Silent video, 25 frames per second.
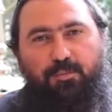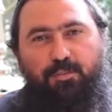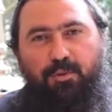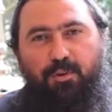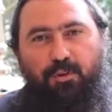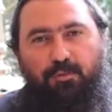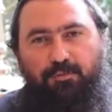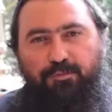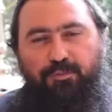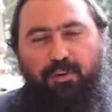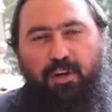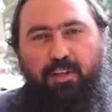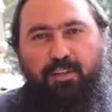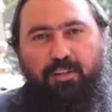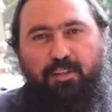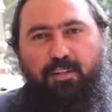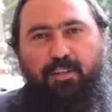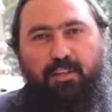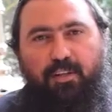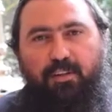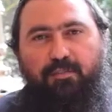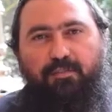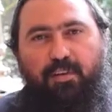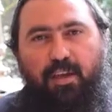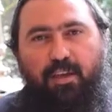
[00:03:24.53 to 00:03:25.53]
You don't find it
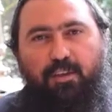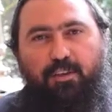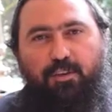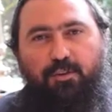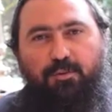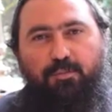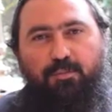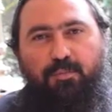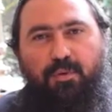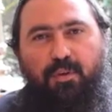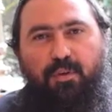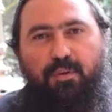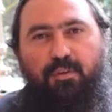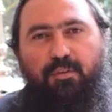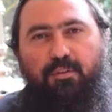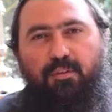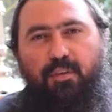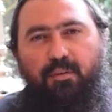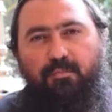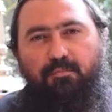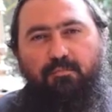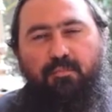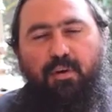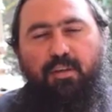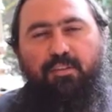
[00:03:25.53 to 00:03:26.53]
in a vacuum. They
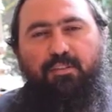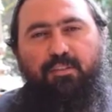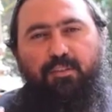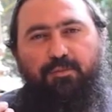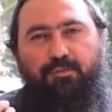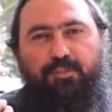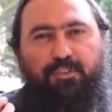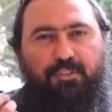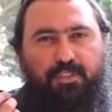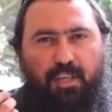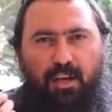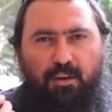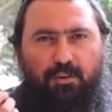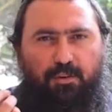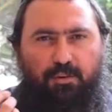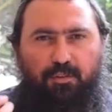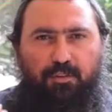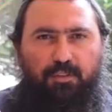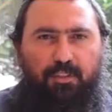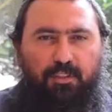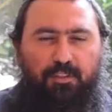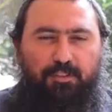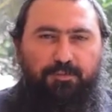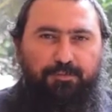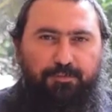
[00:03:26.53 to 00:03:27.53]
must have suckled
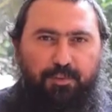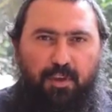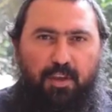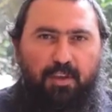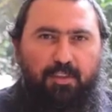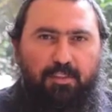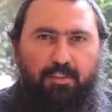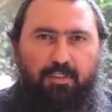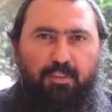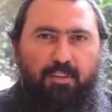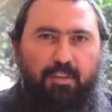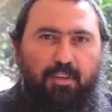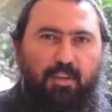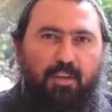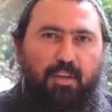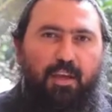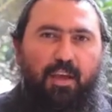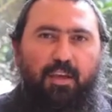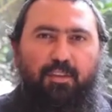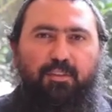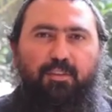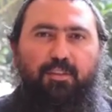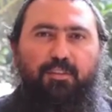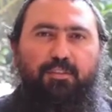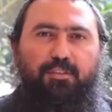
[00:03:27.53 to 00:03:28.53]
this faith
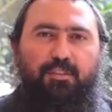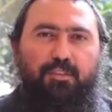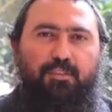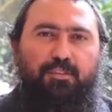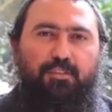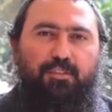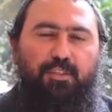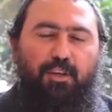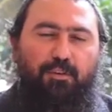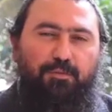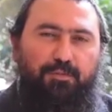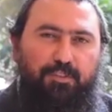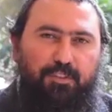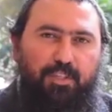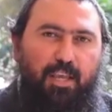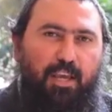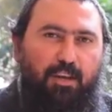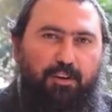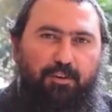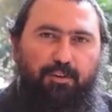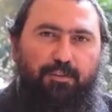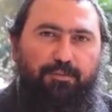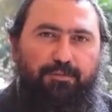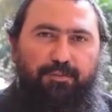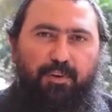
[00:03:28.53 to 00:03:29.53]
and this
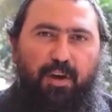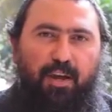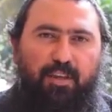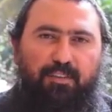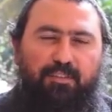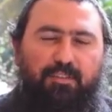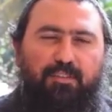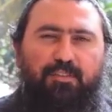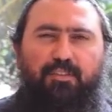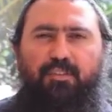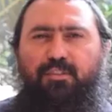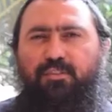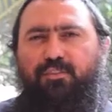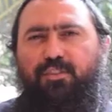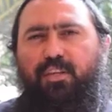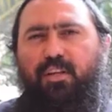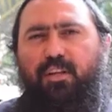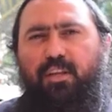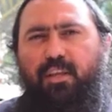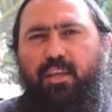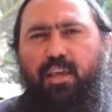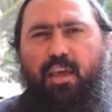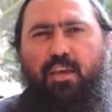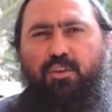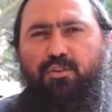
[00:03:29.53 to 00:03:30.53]
self-sacrifice and this
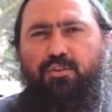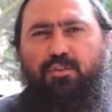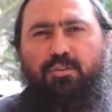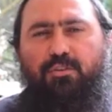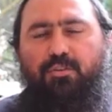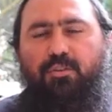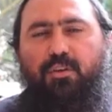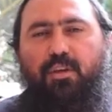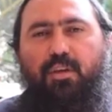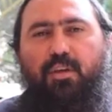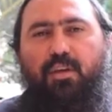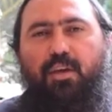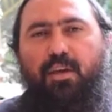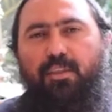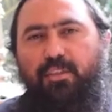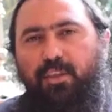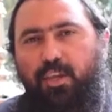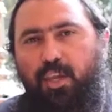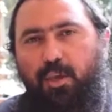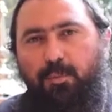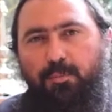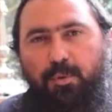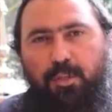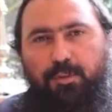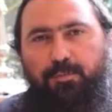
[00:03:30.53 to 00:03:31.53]
dedication and the
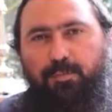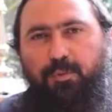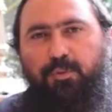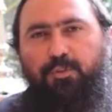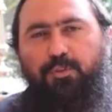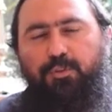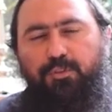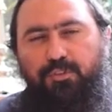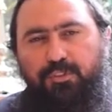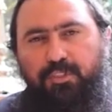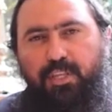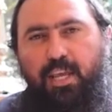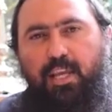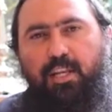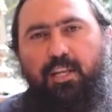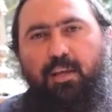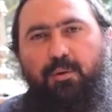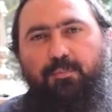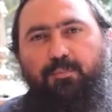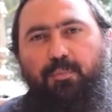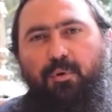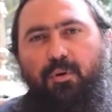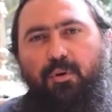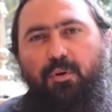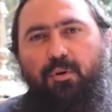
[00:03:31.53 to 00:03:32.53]
commitment to stand
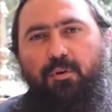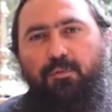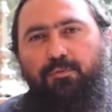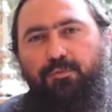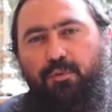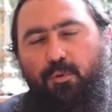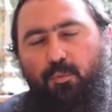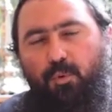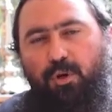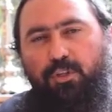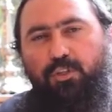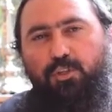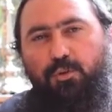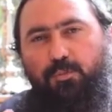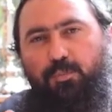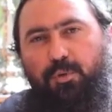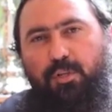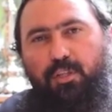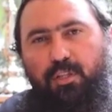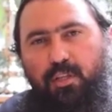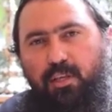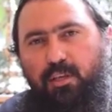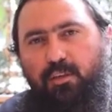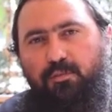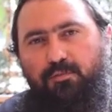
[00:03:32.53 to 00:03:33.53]
up for what you
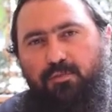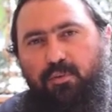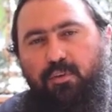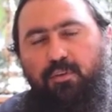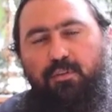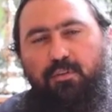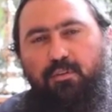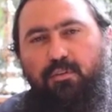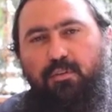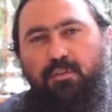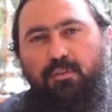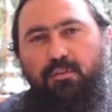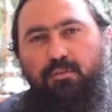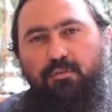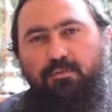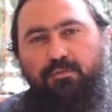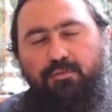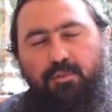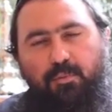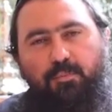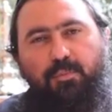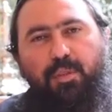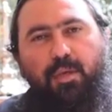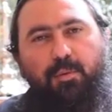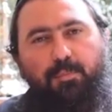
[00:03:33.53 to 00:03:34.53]
believe in
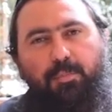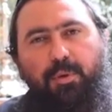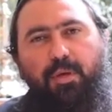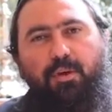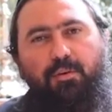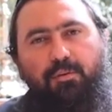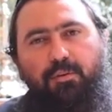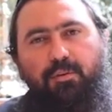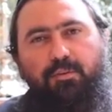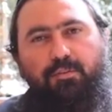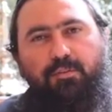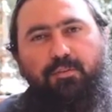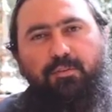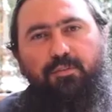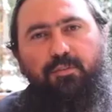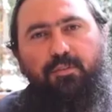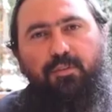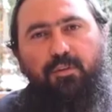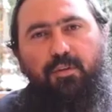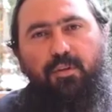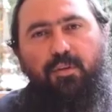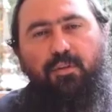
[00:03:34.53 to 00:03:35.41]
from their parents.